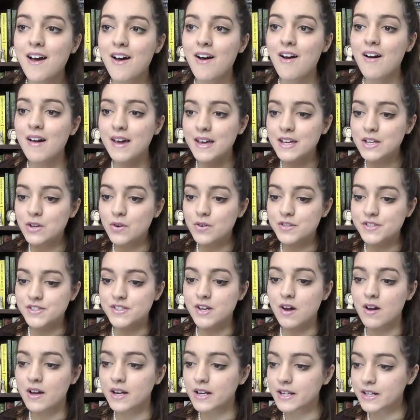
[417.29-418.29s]
I got
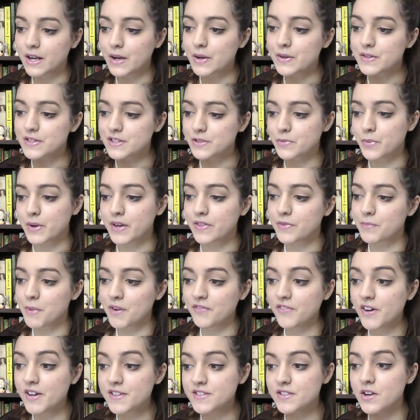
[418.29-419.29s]
diagnosed with, my
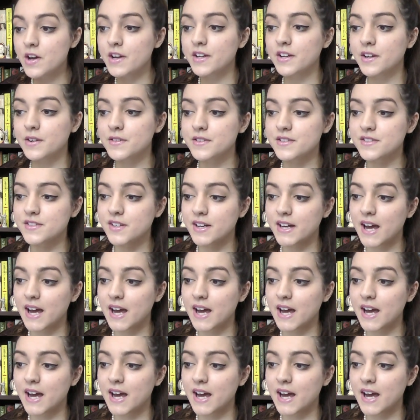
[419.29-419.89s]
first diagnosis